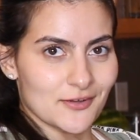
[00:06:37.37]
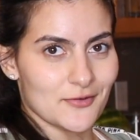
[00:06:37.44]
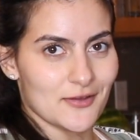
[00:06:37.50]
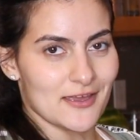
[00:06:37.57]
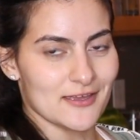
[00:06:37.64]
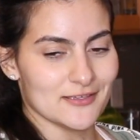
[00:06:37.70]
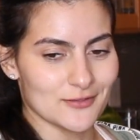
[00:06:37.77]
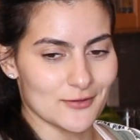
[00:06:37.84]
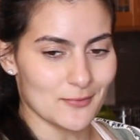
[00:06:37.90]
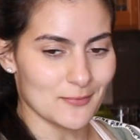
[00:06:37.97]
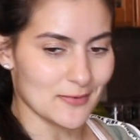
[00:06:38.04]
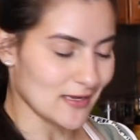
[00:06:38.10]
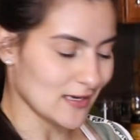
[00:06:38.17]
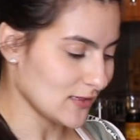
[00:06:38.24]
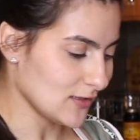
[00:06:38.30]
Okay, so I'm
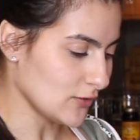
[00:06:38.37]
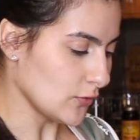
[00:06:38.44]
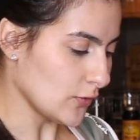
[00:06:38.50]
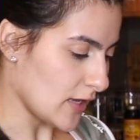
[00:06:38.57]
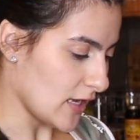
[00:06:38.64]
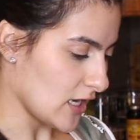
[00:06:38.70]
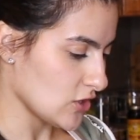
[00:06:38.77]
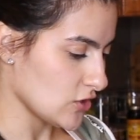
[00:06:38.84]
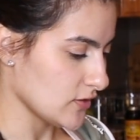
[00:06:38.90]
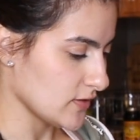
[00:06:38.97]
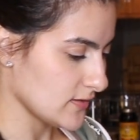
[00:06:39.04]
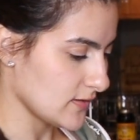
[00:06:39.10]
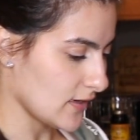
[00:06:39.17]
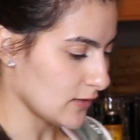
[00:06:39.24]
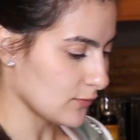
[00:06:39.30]
getting a little
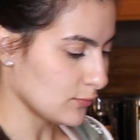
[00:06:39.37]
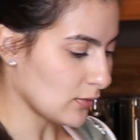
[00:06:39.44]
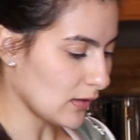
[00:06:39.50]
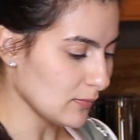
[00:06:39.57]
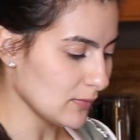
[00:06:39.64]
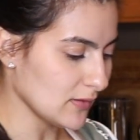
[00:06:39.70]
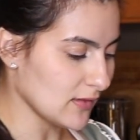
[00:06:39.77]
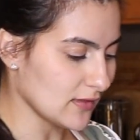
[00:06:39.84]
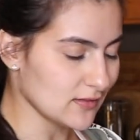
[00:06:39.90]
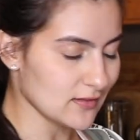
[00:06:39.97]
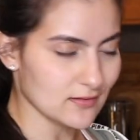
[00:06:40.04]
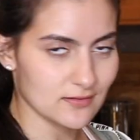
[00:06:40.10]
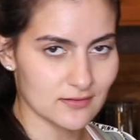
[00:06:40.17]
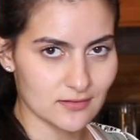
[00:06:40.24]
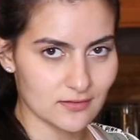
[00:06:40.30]
anxious, and I could probably let
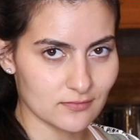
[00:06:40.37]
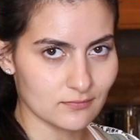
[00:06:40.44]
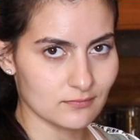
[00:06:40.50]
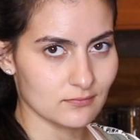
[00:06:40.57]
this